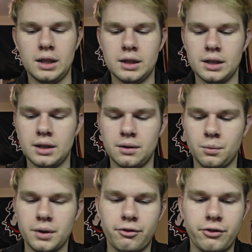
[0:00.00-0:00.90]
And
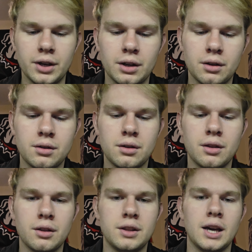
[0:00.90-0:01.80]
then we fill
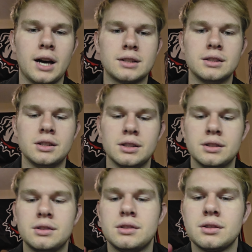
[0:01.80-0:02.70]
the
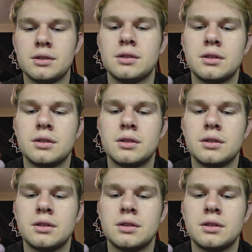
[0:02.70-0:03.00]
oxygen's